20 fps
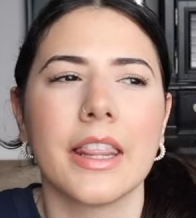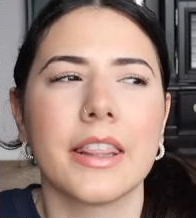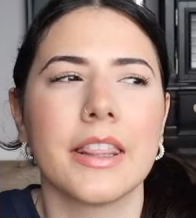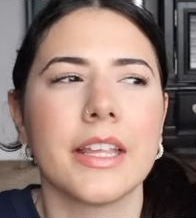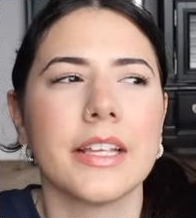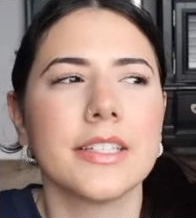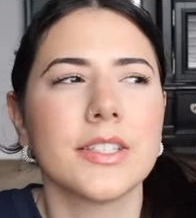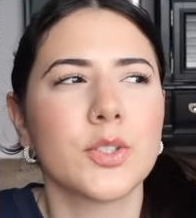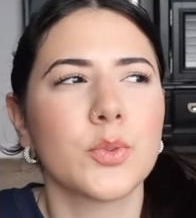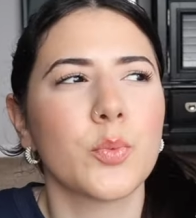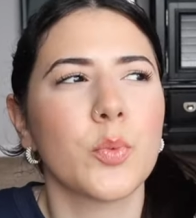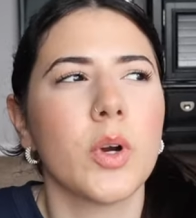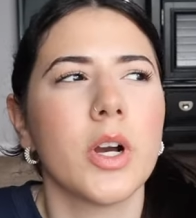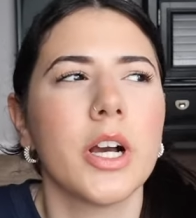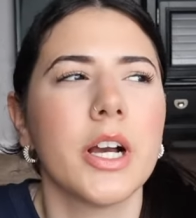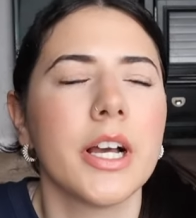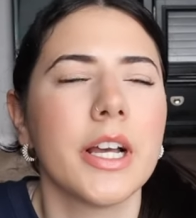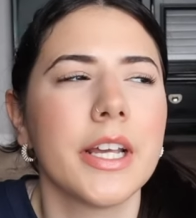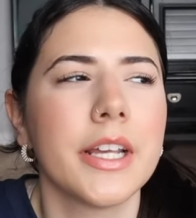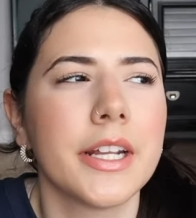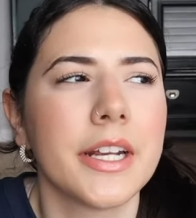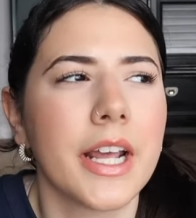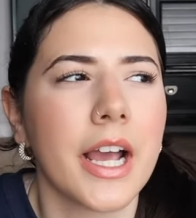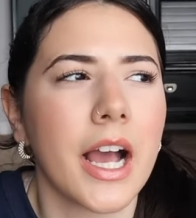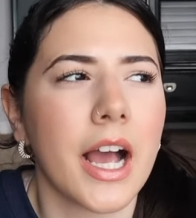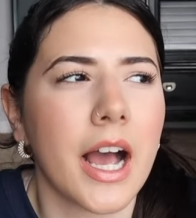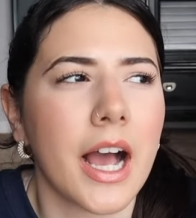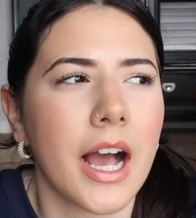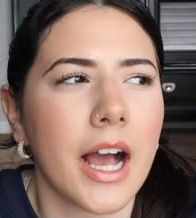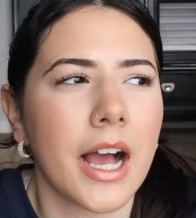this one
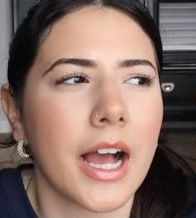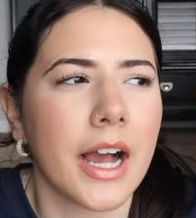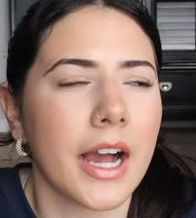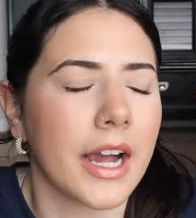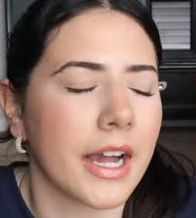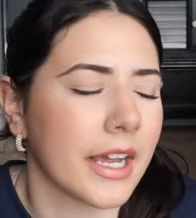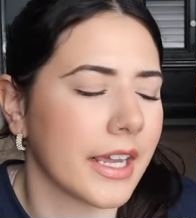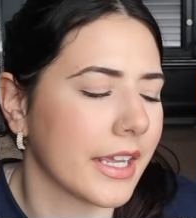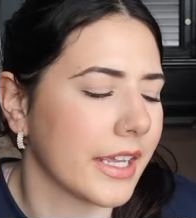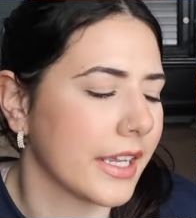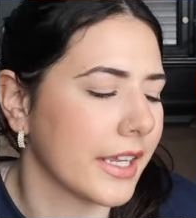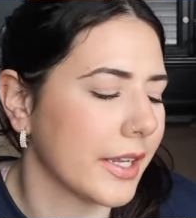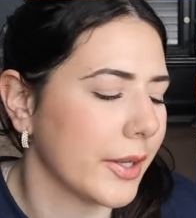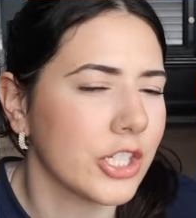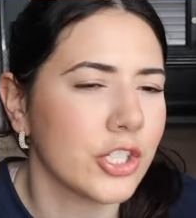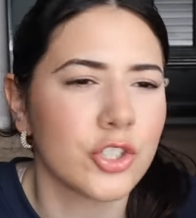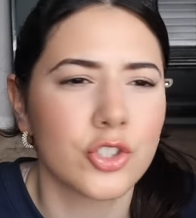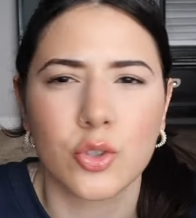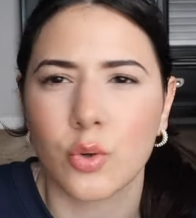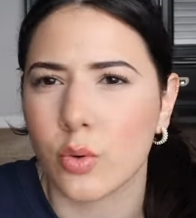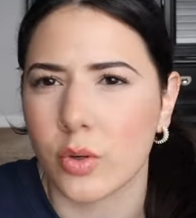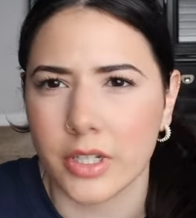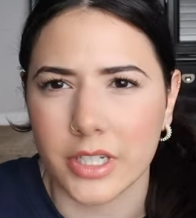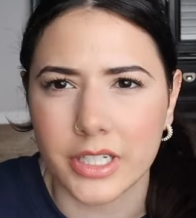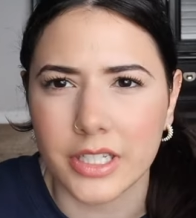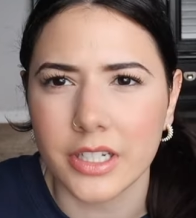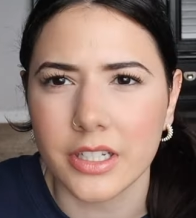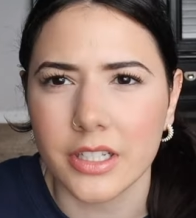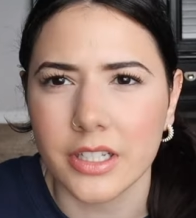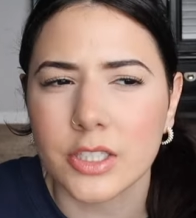I
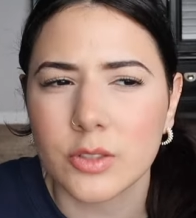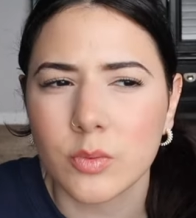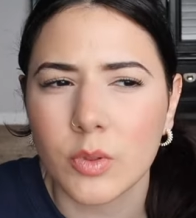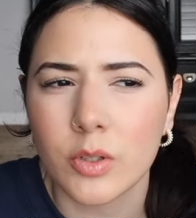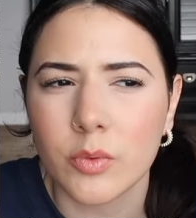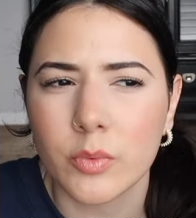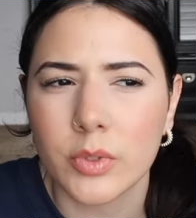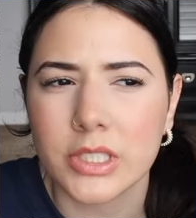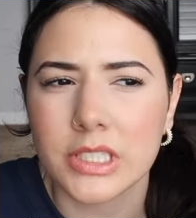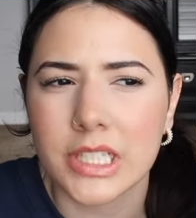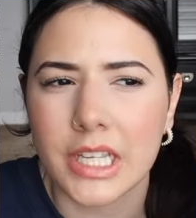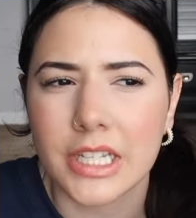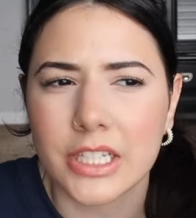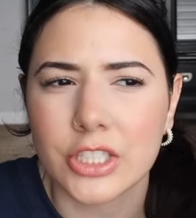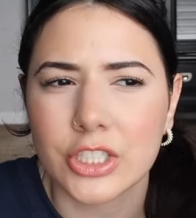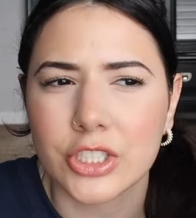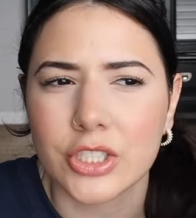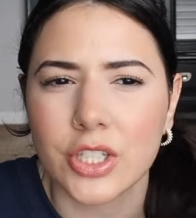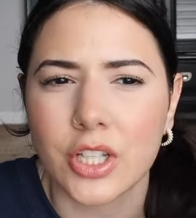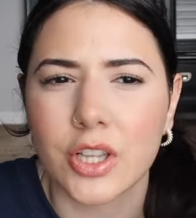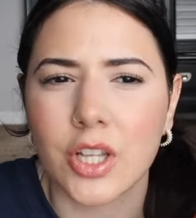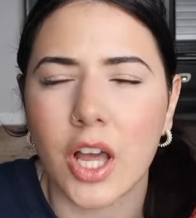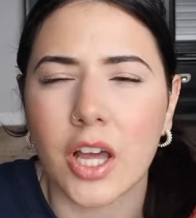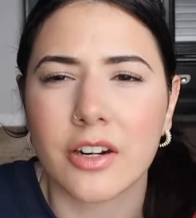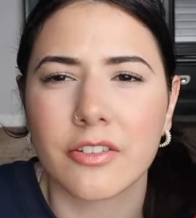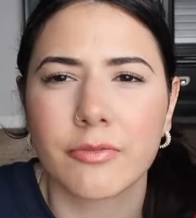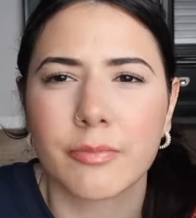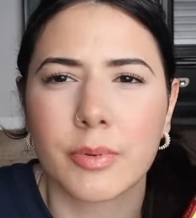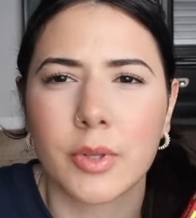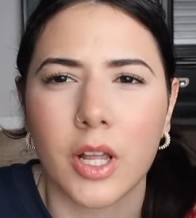enjoyed. This one was like just a lot
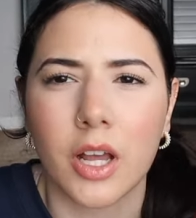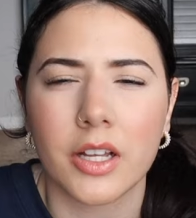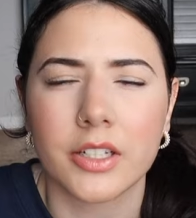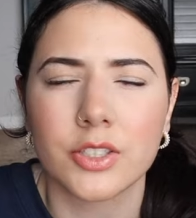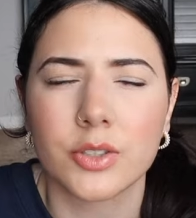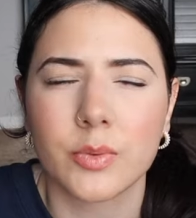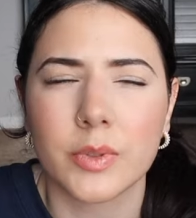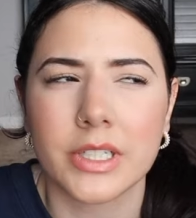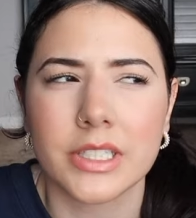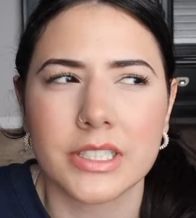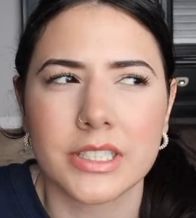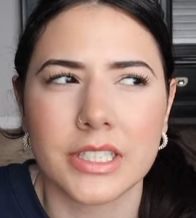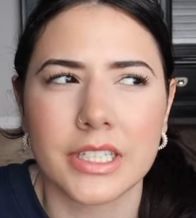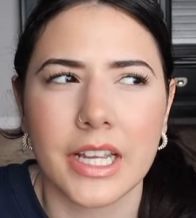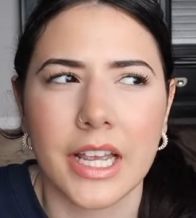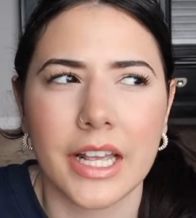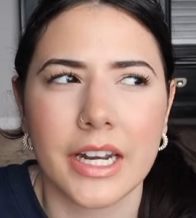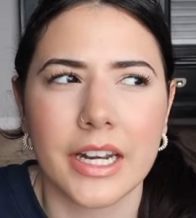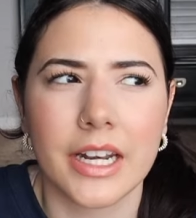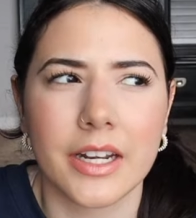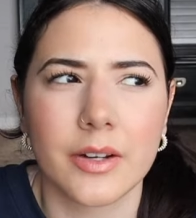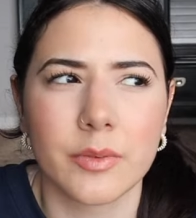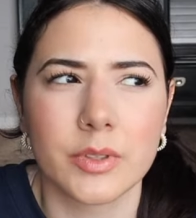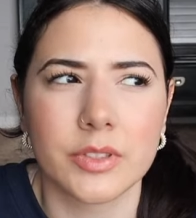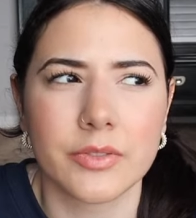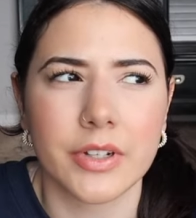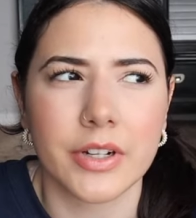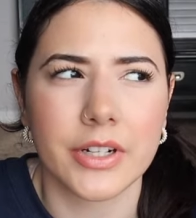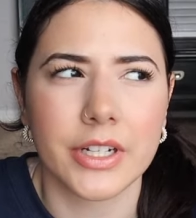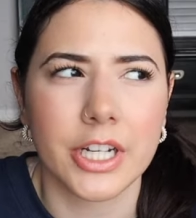of plot twists again, and it
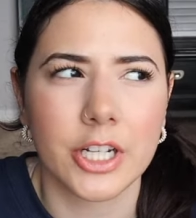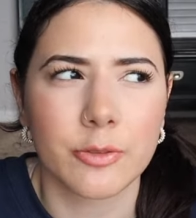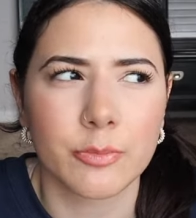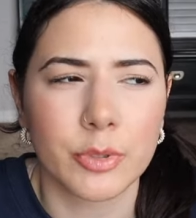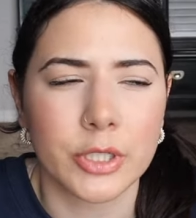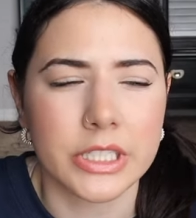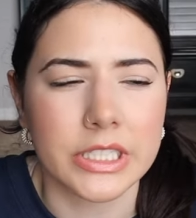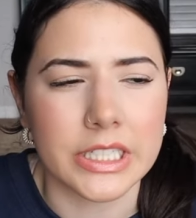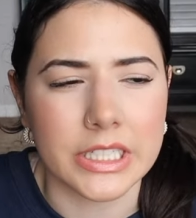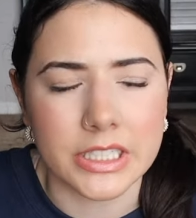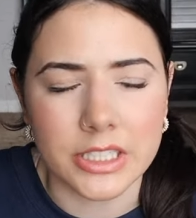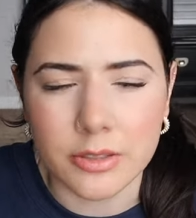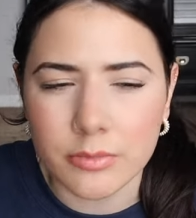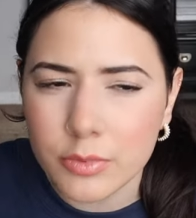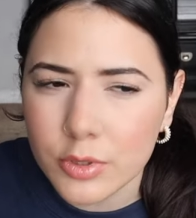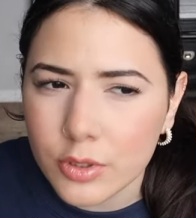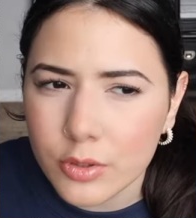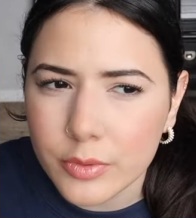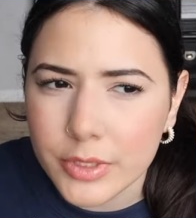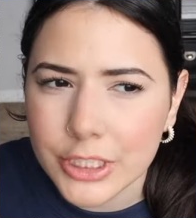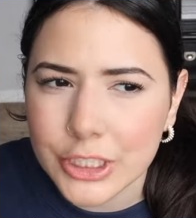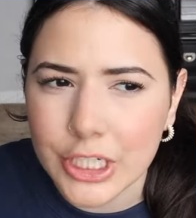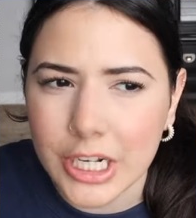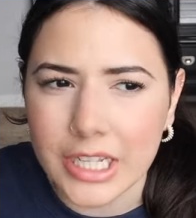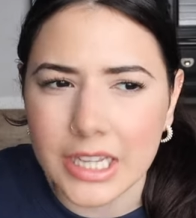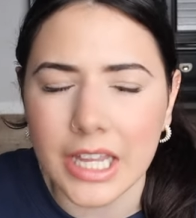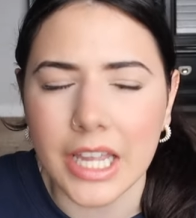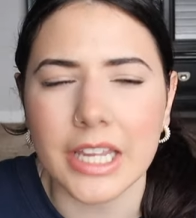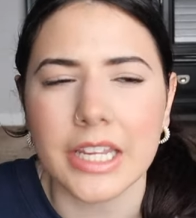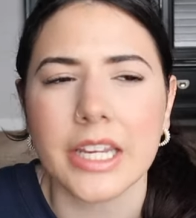was very unpredictable, which I
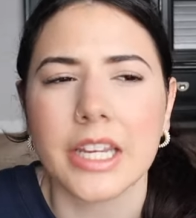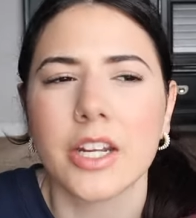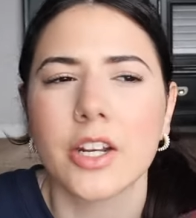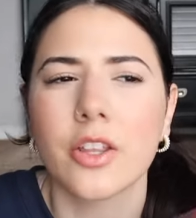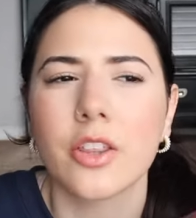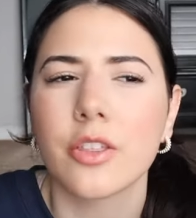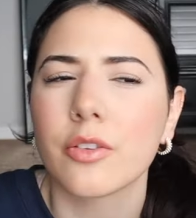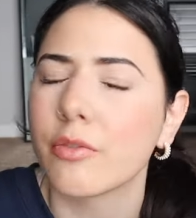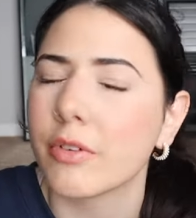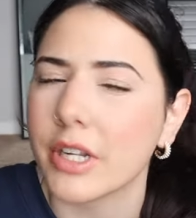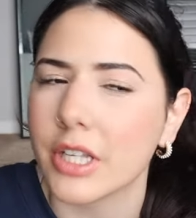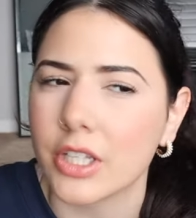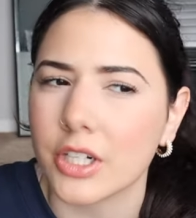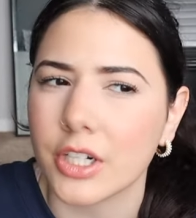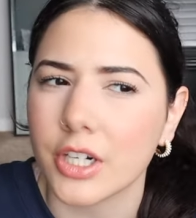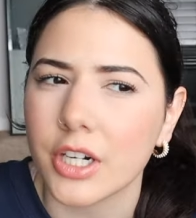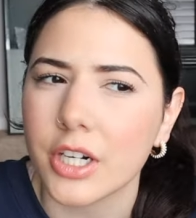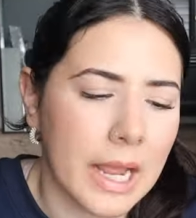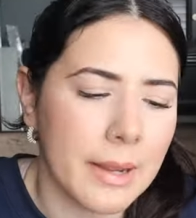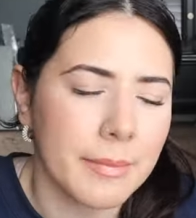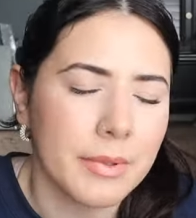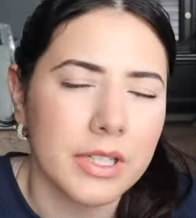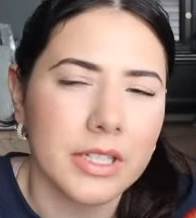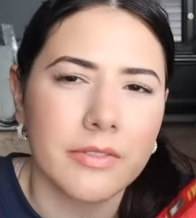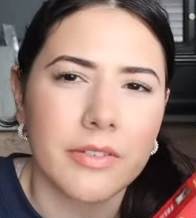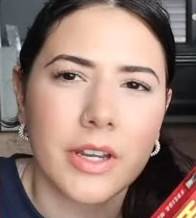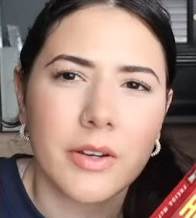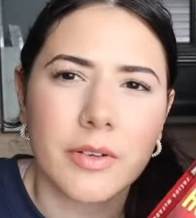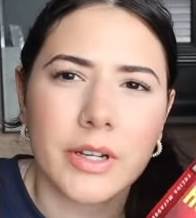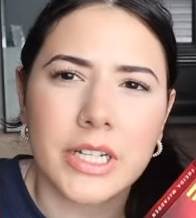like in a thriller. I
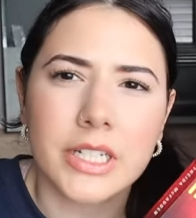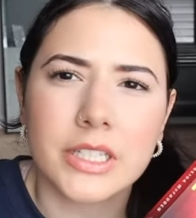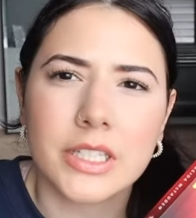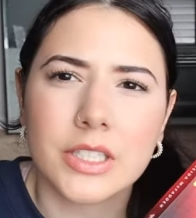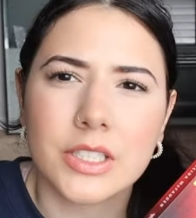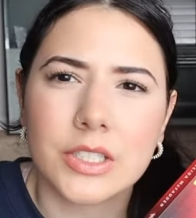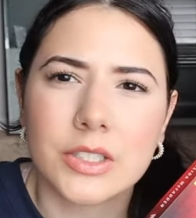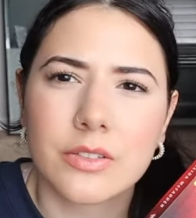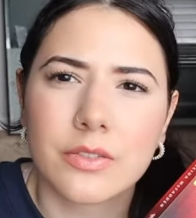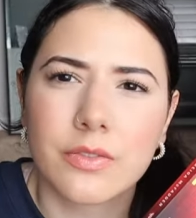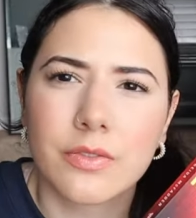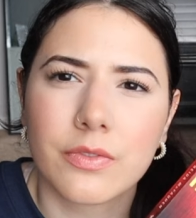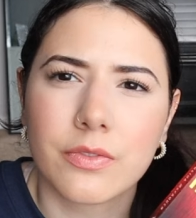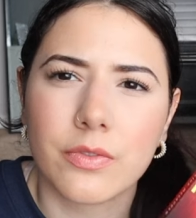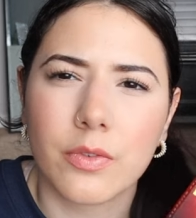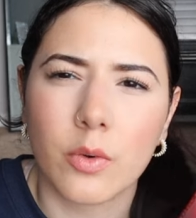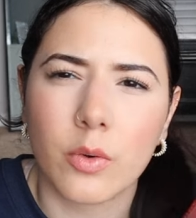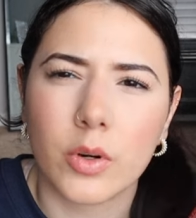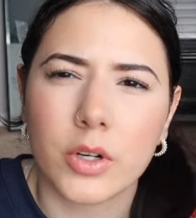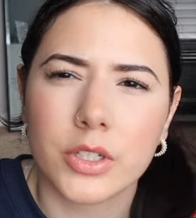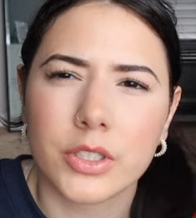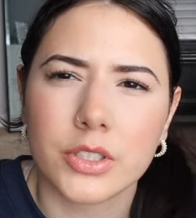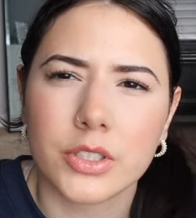believe I rated this 4